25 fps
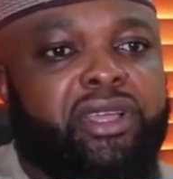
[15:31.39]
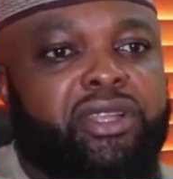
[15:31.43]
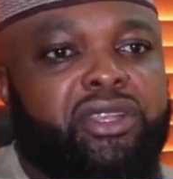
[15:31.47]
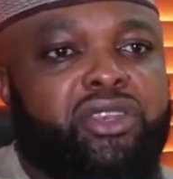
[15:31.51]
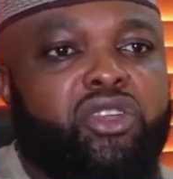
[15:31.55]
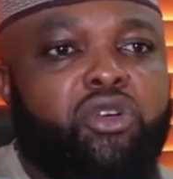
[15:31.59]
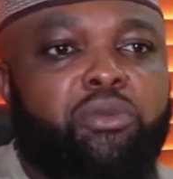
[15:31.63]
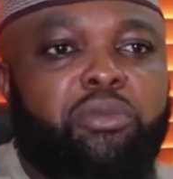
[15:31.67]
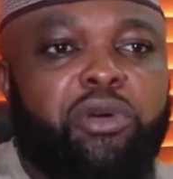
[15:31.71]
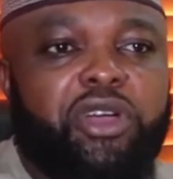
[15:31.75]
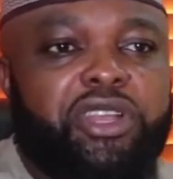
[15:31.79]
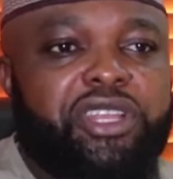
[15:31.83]

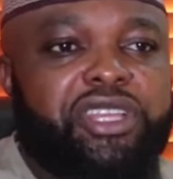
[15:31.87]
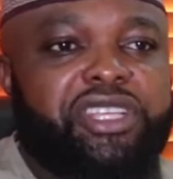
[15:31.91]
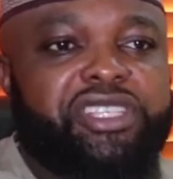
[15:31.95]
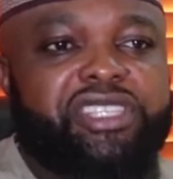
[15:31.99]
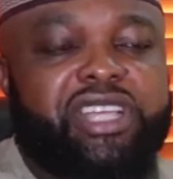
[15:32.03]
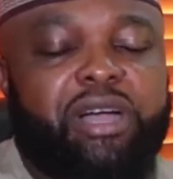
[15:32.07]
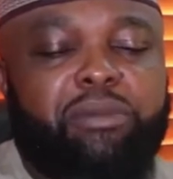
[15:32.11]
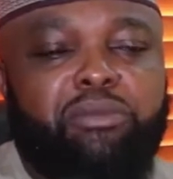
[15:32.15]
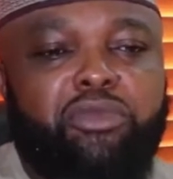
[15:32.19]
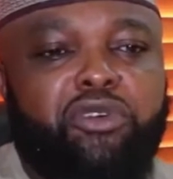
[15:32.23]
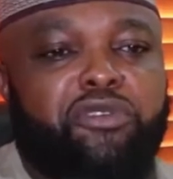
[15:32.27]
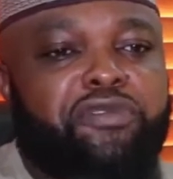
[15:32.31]
Nobody
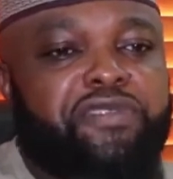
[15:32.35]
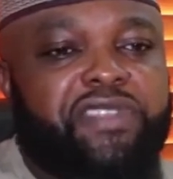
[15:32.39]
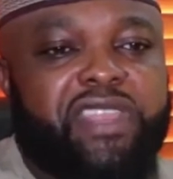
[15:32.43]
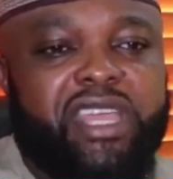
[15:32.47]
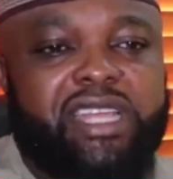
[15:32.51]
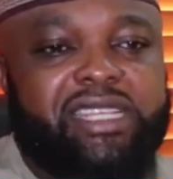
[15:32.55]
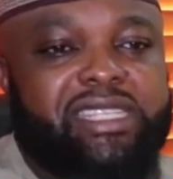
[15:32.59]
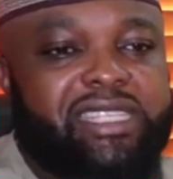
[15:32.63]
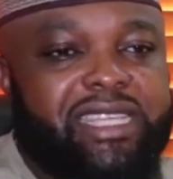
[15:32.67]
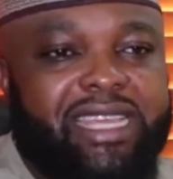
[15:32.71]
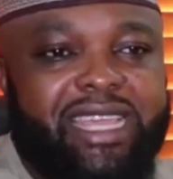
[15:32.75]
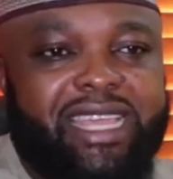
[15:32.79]
is above
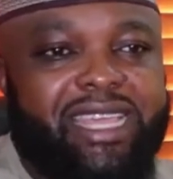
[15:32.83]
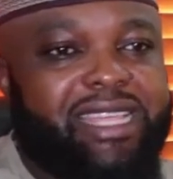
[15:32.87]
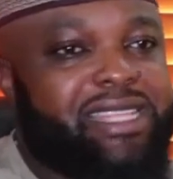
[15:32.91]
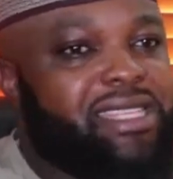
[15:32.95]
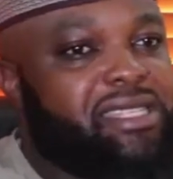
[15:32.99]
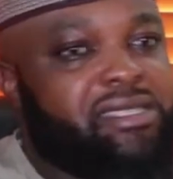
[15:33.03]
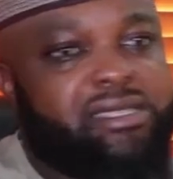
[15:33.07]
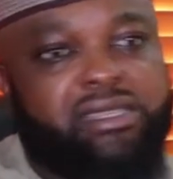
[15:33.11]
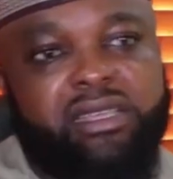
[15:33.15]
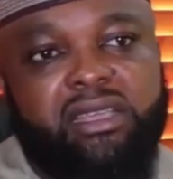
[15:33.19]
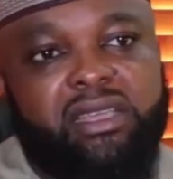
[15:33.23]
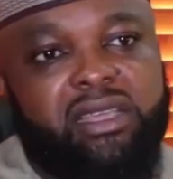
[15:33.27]

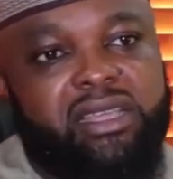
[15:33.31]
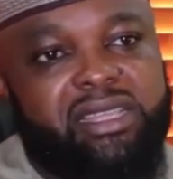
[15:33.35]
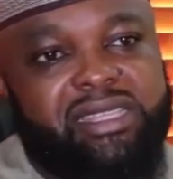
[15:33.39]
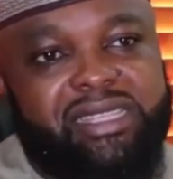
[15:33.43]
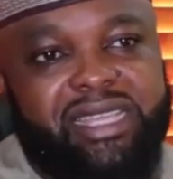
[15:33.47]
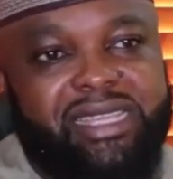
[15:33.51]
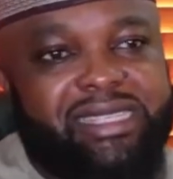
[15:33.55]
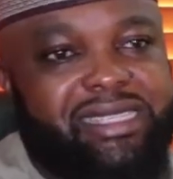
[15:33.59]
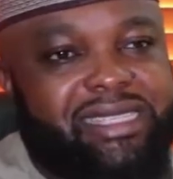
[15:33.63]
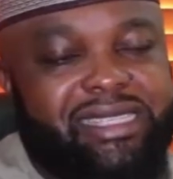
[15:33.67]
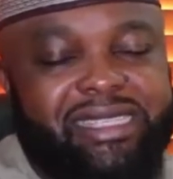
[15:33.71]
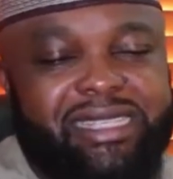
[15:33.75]
38,
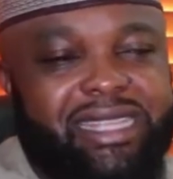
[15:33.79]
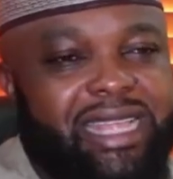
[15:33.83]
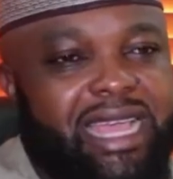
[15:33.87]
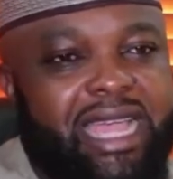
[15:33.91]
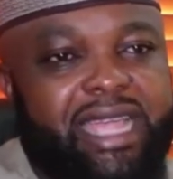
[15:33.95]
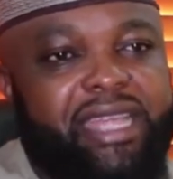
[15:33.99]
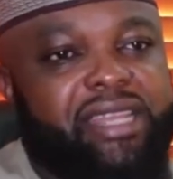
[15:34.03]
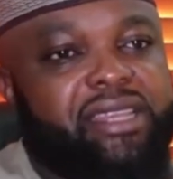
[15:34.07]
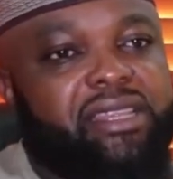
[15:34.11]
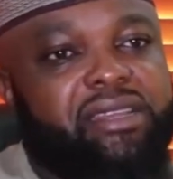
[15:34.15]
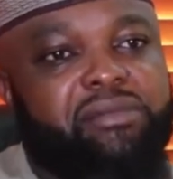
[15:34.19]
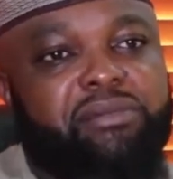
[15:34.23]

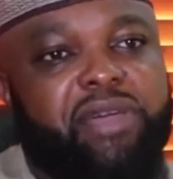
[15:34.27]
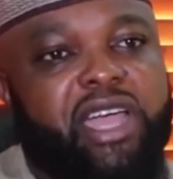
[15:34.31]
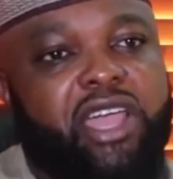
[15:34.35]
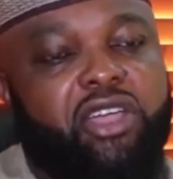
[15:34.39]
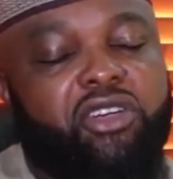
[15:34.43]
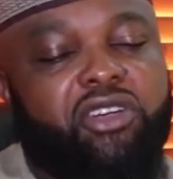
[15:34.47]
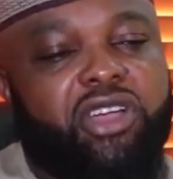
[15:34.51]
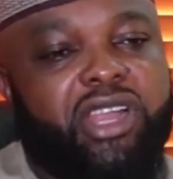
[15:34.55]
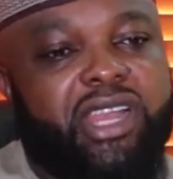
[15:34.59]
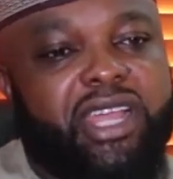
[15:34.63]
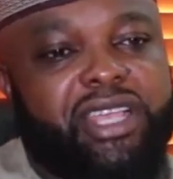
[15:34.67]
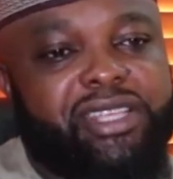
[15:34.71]
39 in my
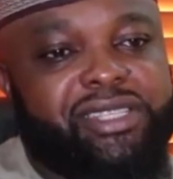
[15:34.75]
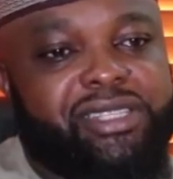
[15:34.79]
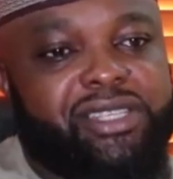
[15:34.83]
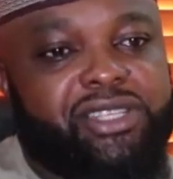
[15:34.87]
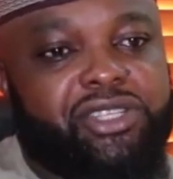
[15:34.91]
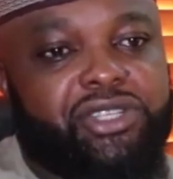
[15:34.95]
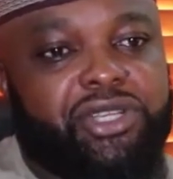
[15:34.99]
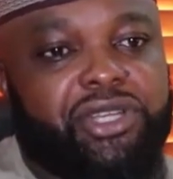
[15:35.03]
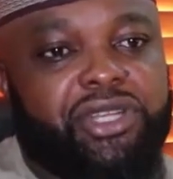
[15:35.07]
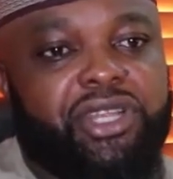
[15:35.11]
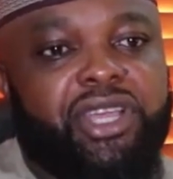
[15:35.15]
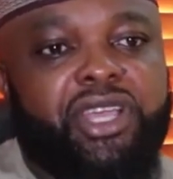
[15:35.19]

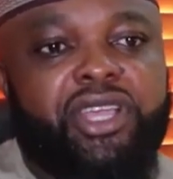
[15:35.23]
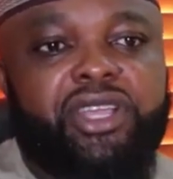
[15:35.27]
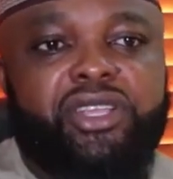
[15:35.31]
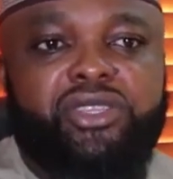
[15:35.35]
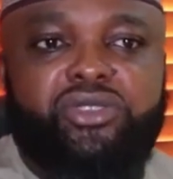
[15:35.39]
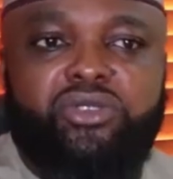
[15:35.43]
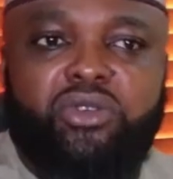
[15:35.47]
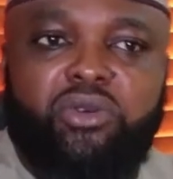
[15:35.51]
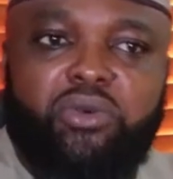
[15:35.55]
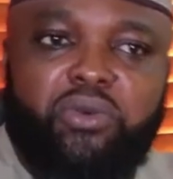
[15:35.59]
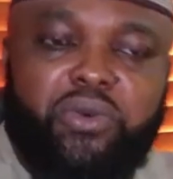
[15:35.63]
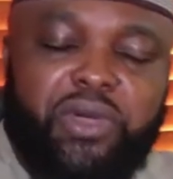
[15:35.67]
organization.
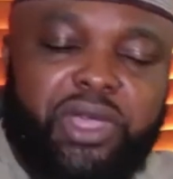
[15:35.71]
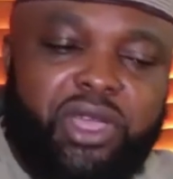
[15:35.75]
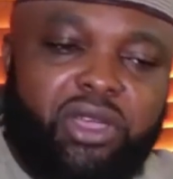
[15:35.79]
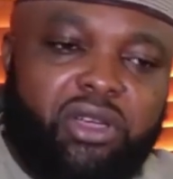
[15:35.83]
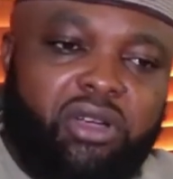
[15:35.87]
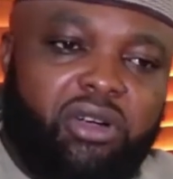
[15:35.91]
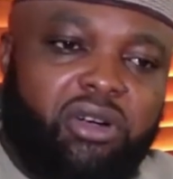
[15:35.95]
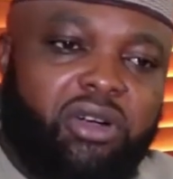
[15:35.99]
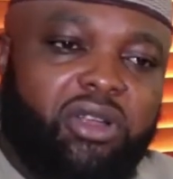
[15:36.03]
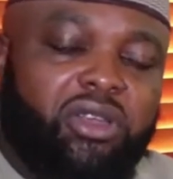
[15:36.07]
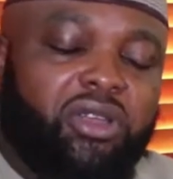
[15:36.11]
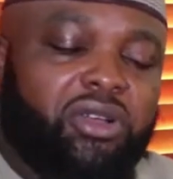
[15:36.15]
So we
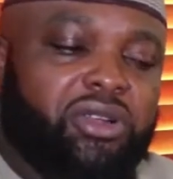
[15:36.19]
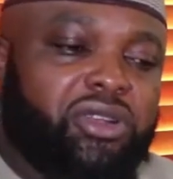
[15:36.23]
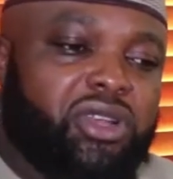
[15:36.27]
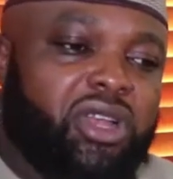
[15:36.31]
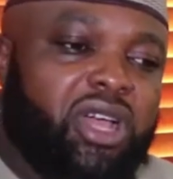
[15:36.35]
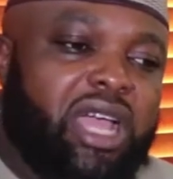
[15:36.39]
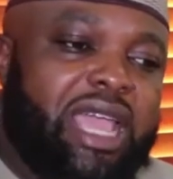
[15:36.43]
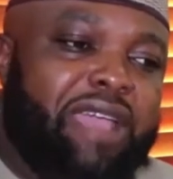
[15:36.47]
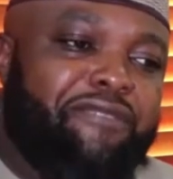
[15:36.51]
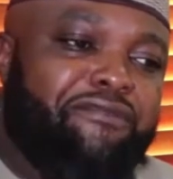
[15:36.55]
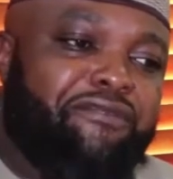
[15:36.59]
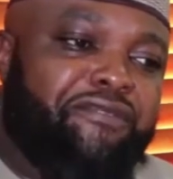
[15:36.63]
call
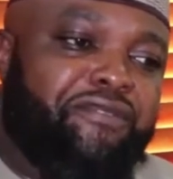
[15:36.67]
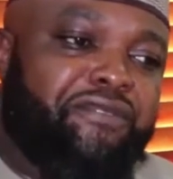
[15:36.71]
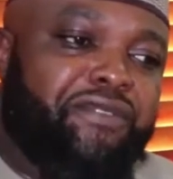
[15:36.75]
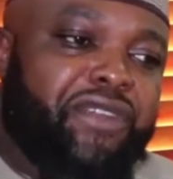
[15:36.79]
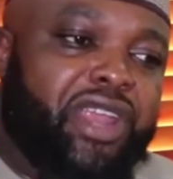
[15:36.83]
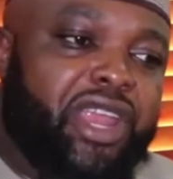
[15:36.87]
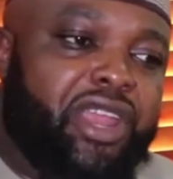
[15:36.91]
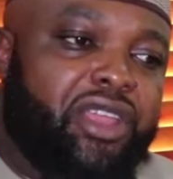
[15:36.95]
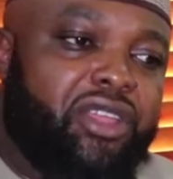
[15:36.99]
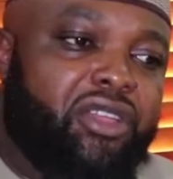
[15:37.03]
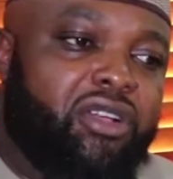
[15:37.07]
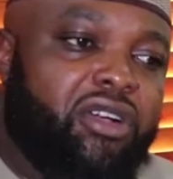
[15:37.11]
on
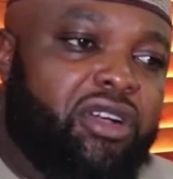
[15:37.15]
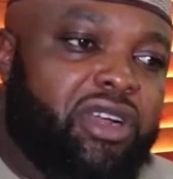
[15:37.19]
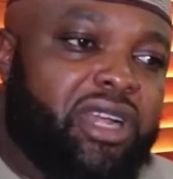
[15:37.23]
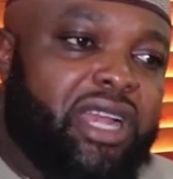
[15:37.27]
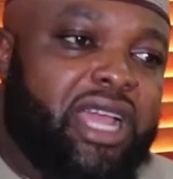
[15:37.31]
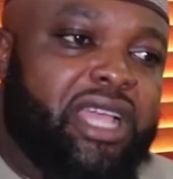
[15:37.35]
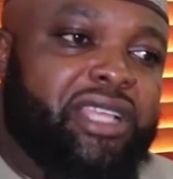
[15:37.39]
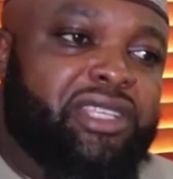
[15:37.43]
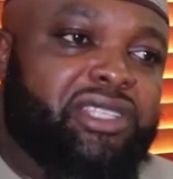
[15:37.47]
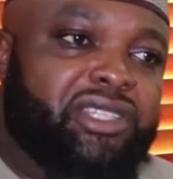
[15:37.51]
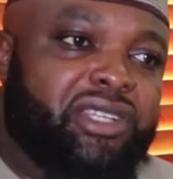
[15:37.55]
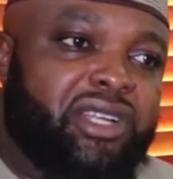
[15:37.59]
every young
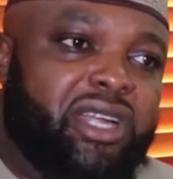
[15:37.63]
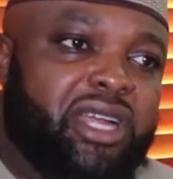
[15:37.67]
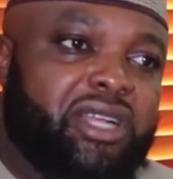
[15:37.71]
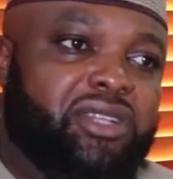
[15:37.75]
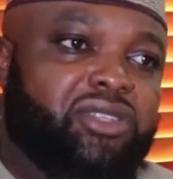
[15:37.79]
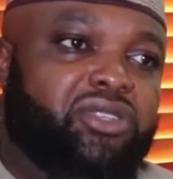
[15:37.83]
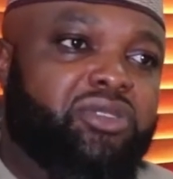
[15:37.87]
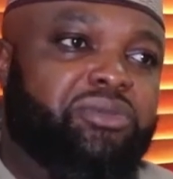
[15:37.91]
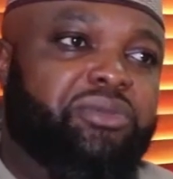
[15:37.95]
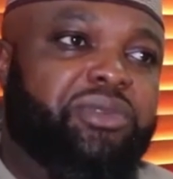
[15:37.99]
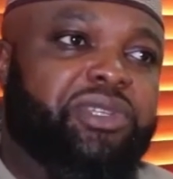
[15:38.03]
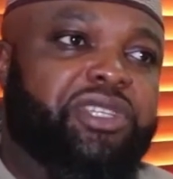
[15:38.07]

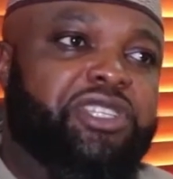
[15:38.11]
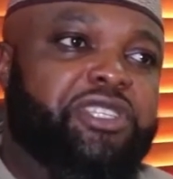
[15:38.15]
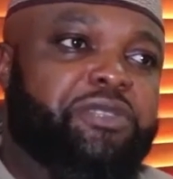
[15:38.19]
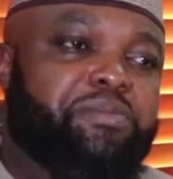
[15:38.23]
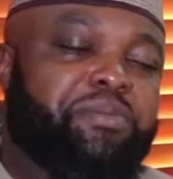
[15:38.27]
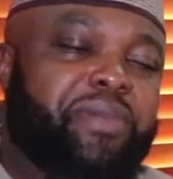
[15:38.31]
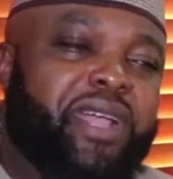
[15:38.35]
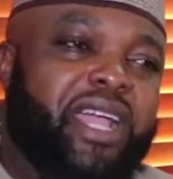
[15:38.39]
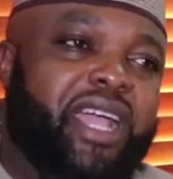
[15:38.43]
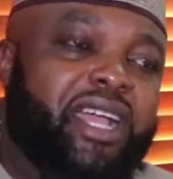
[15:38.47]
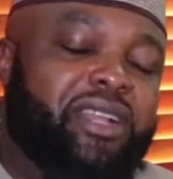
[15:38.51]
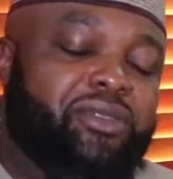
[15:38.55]
Nigerian to be
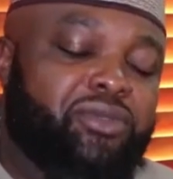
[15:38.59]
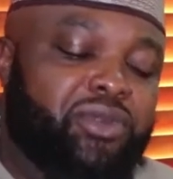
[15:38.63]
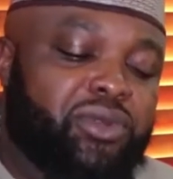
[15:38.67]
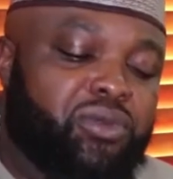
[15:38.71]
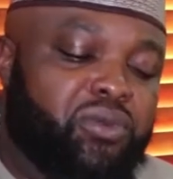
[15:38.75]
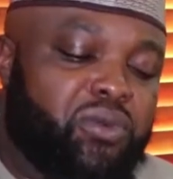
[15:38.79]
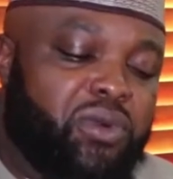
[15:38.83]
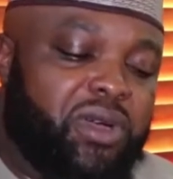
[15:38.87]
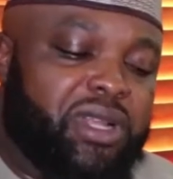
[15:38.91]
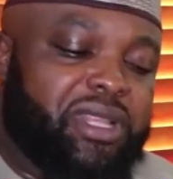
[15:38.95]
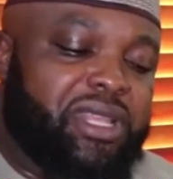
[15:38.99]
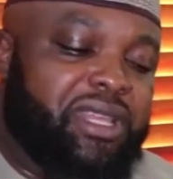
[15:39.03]
inspired
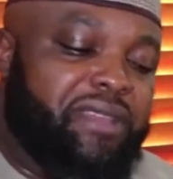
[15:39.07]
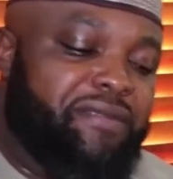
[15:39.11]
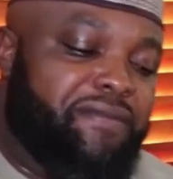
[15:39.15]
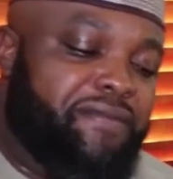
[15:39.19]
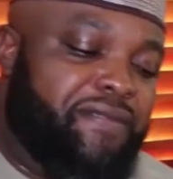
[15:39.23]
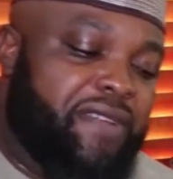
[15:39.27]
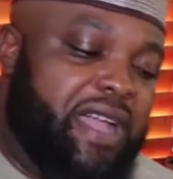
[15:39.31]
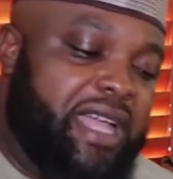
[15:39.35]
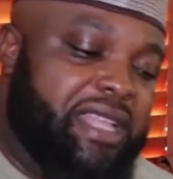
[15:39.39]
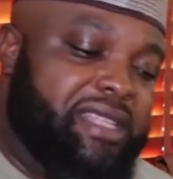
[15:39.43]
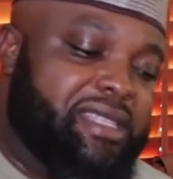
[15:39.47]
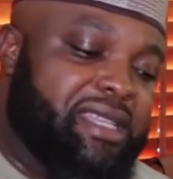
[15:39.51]
with what he
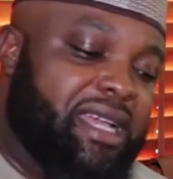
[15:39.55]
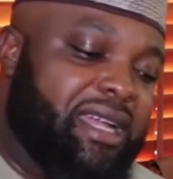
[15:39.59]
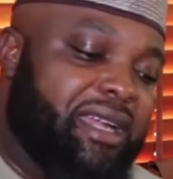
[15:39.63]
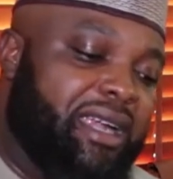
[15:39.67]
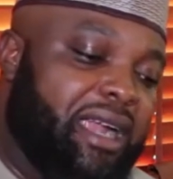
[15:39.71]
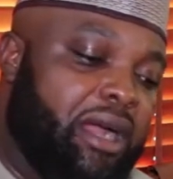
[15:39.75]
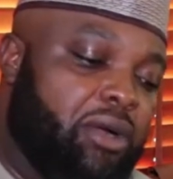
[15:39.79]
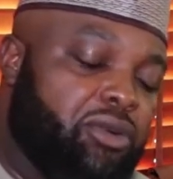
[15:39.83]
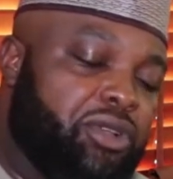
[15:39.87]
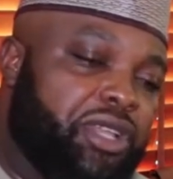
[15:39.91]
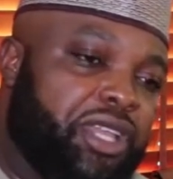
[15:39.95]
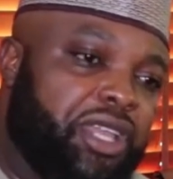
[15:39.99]
finds
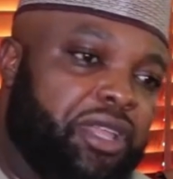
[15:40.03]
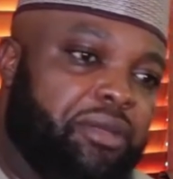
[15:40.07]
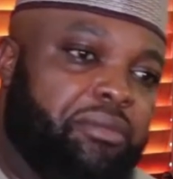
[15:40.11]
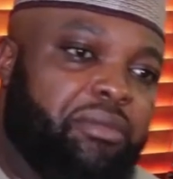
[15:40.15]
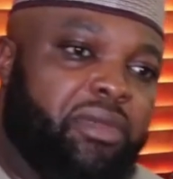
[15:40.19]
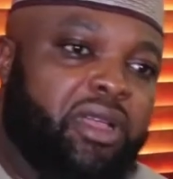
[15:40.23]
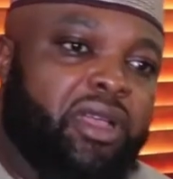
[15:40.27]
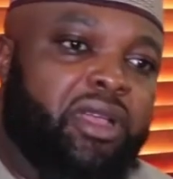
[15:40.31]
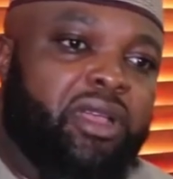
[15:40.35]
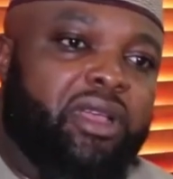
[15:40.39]
around him.